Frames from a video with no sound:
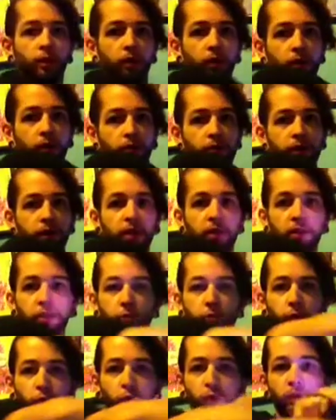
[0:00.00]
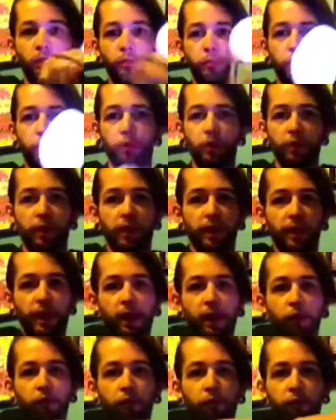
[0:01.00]
I'm taking the poi and pulling it
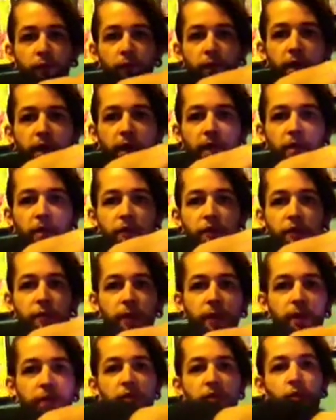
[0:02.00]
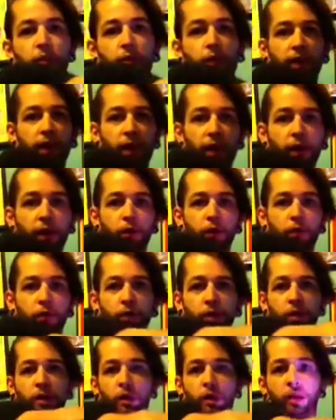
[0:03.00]
out from the negative space, going out,
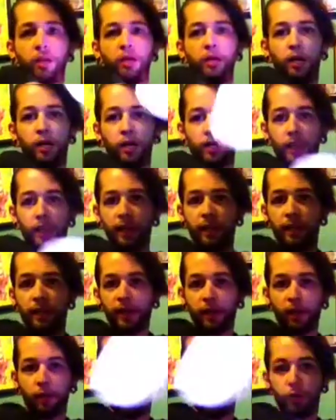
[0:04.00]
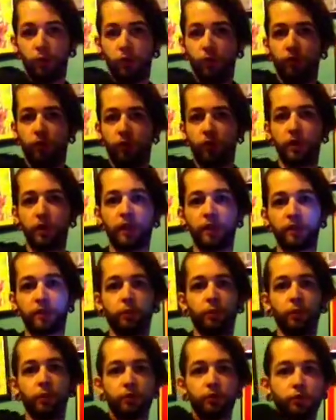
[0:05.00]
again out and over, as
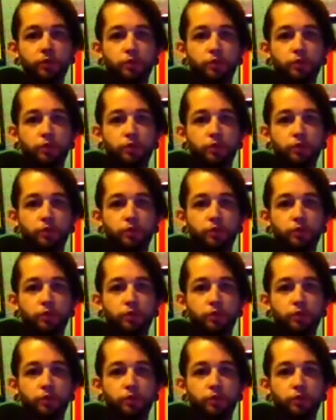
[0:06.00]
opposed to